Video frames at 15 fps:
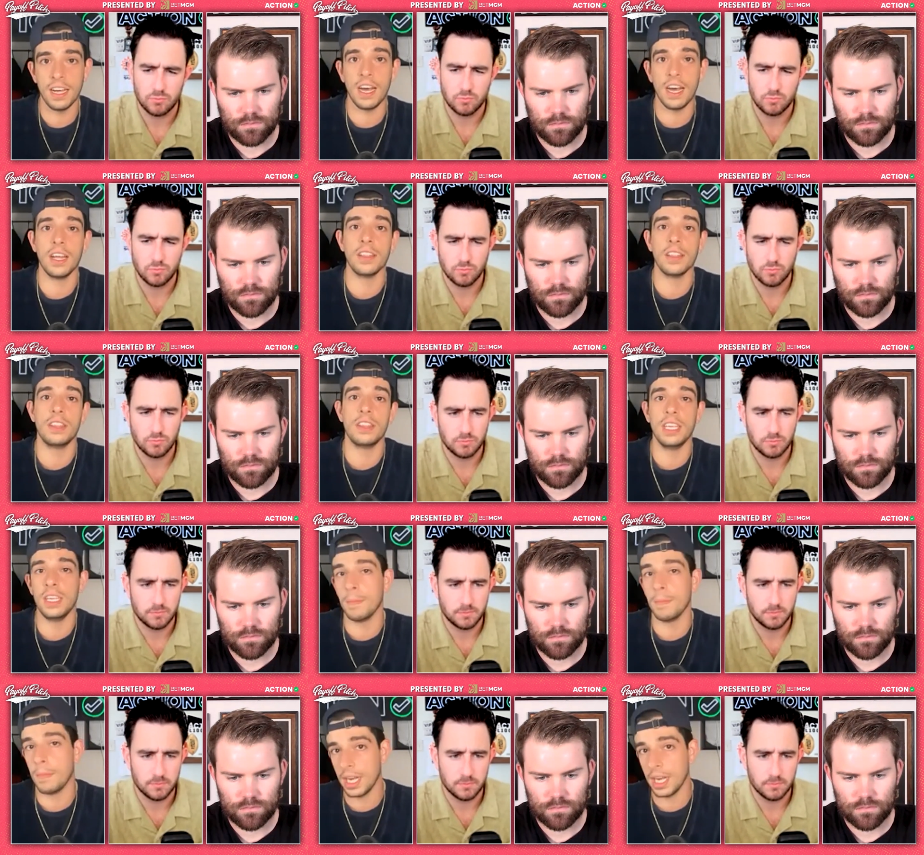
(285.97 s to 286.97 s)
Speaker 1: on
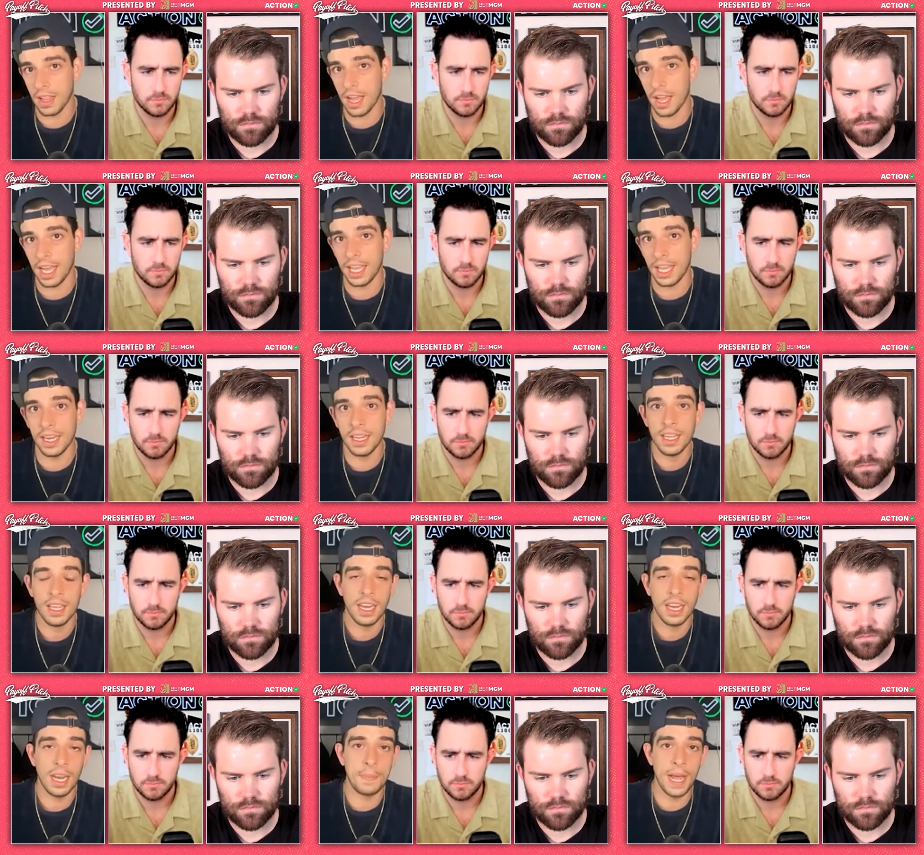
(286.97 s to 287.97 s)
the money line, and
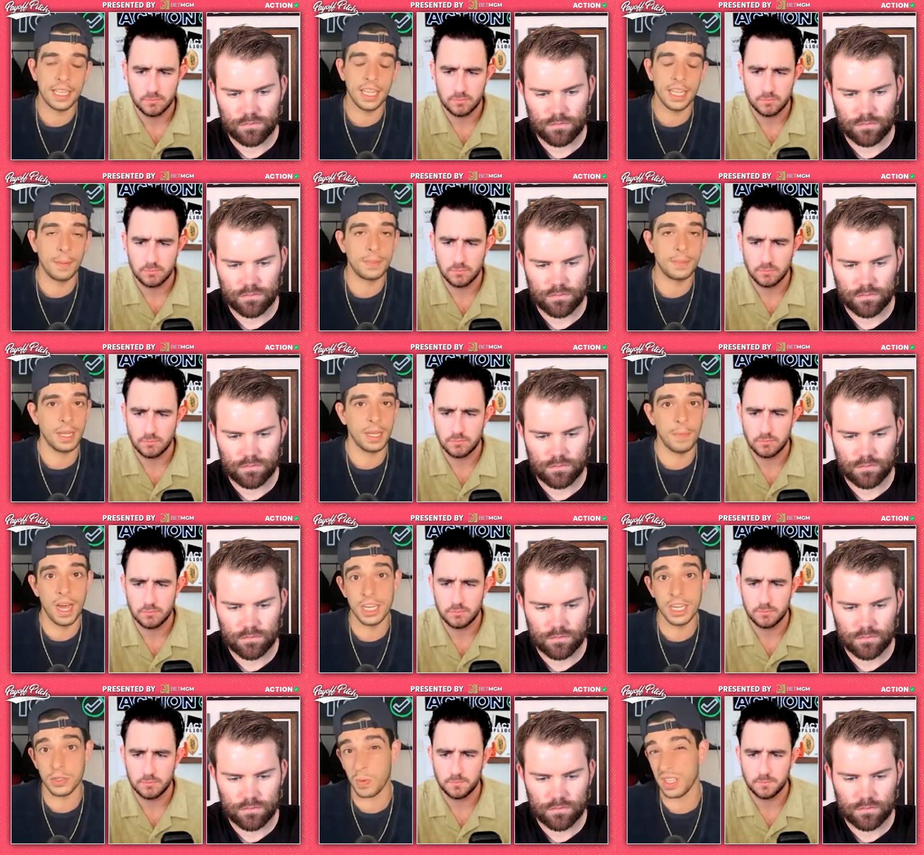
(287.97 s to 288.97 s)
I'd back that up to like
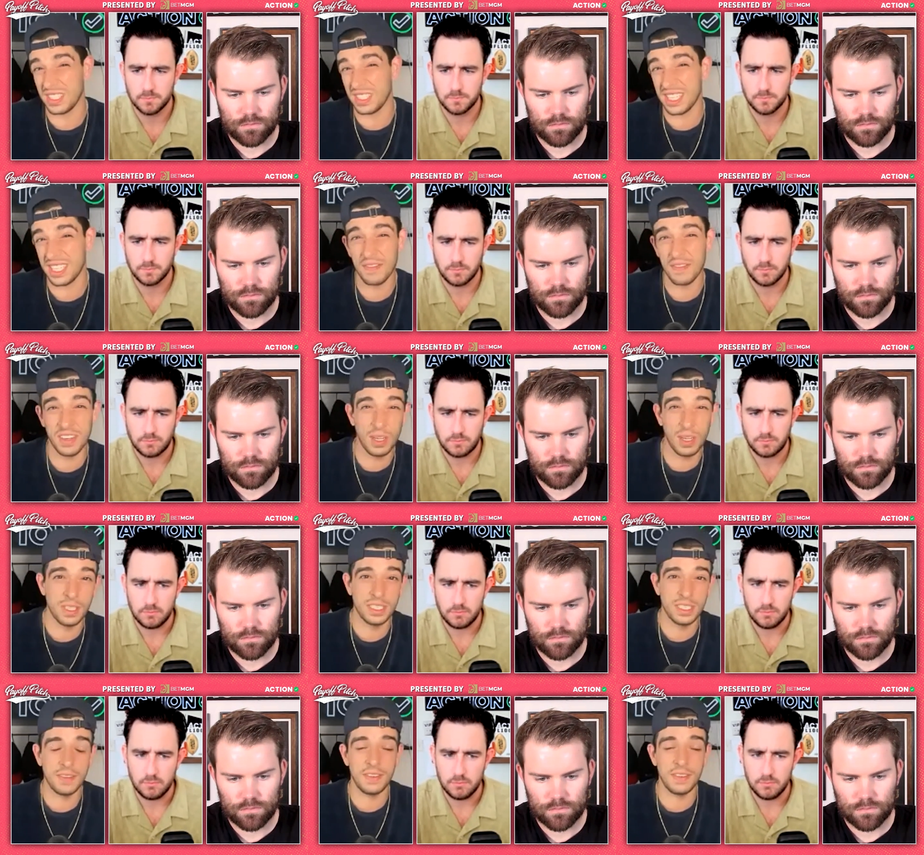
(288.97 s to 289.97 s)
minus one seventy,
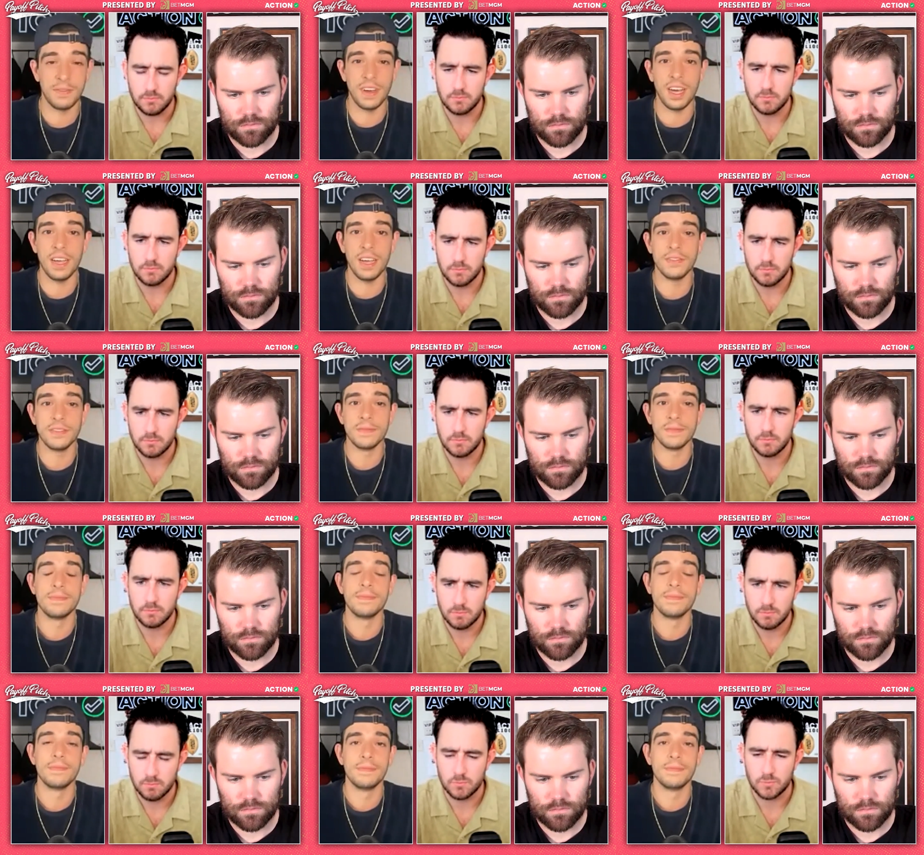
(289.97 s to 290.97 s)
one seventy-five.
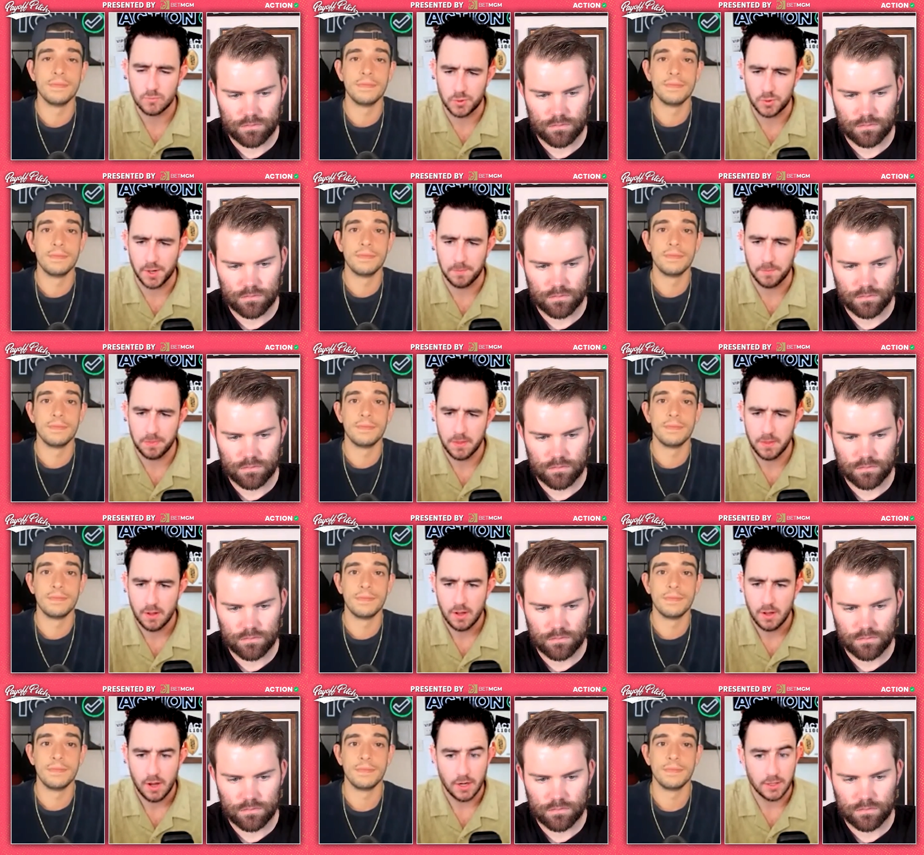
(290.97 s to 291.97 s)
Speaker 2: Okay.
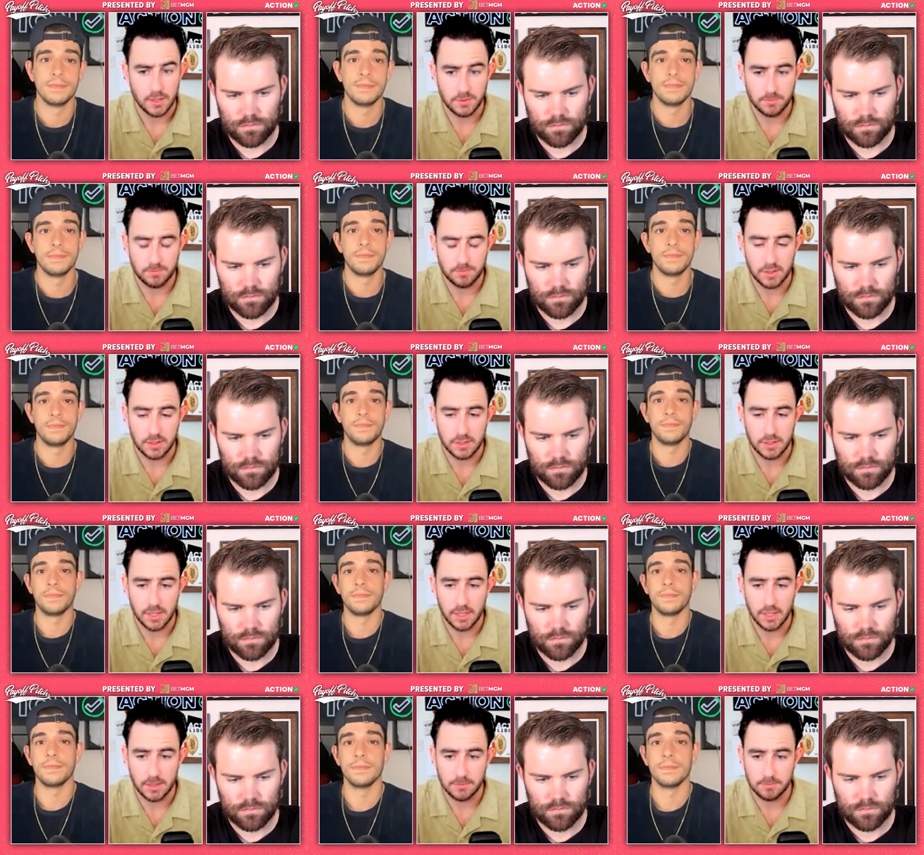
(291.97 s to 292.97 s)
I know the
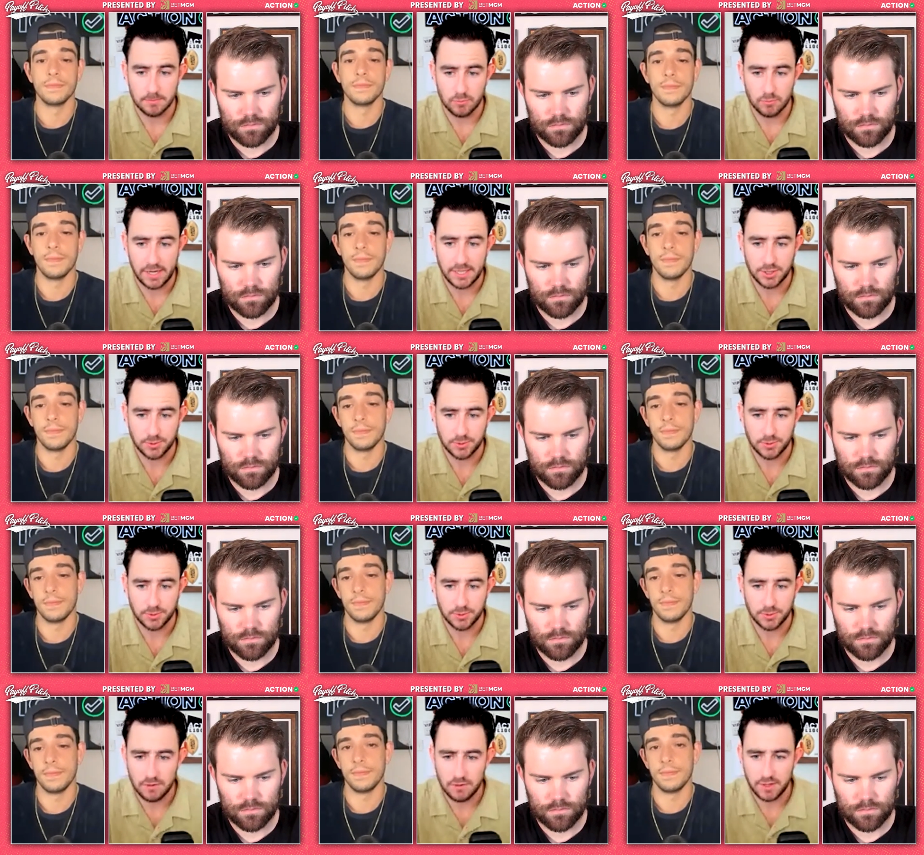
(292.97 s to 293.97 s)
uh, Rangers are
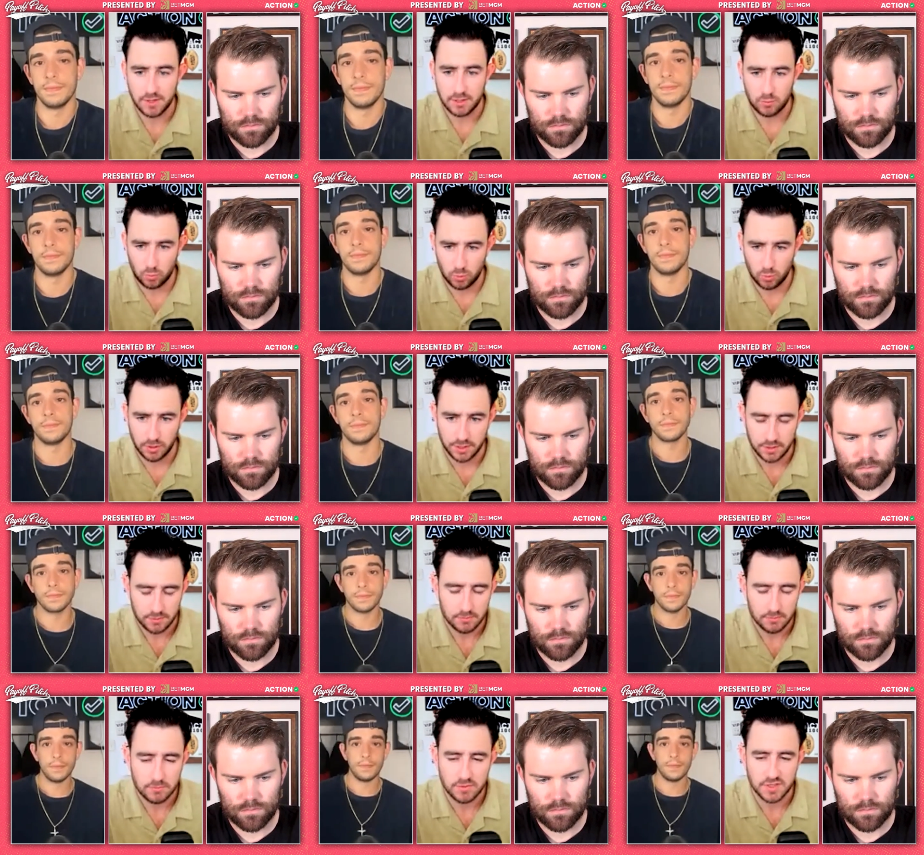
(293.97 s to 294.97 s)
coming off that
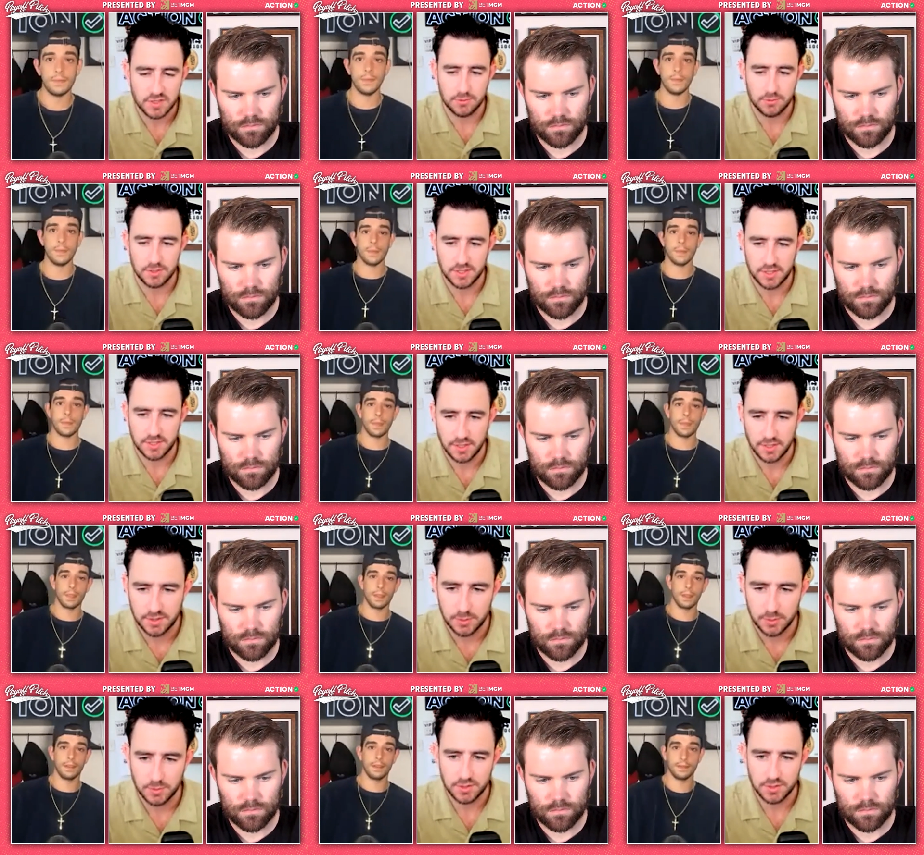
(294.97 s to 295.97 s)
grueling series against
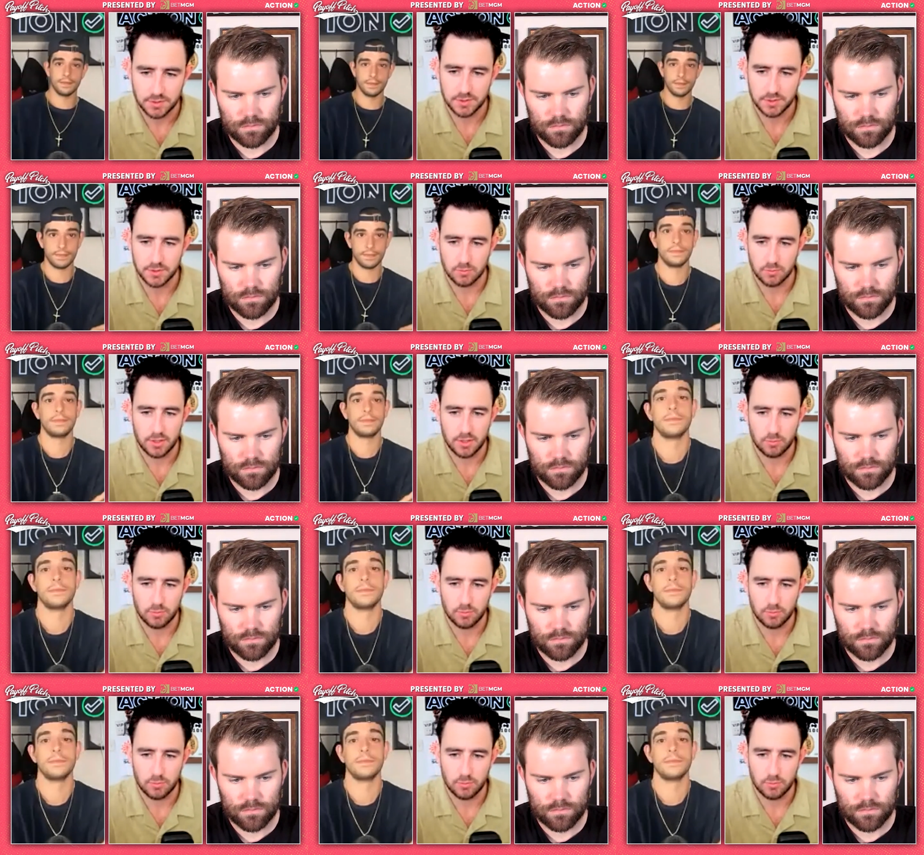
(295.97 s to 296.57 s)
Houston, too. A lot of